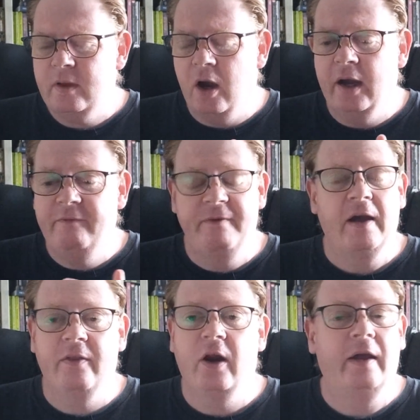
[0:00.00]
I
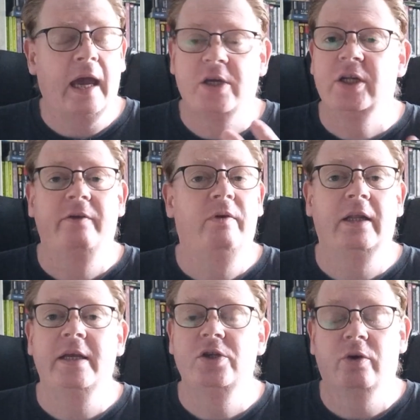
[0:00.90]
found that I actually
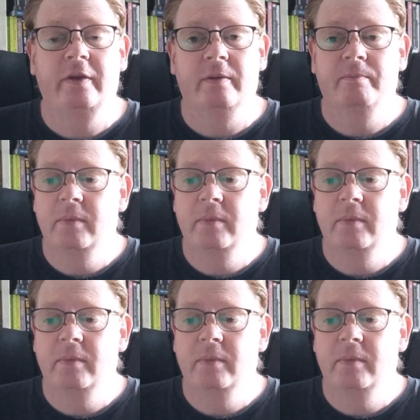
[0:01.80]
really enjoyed them.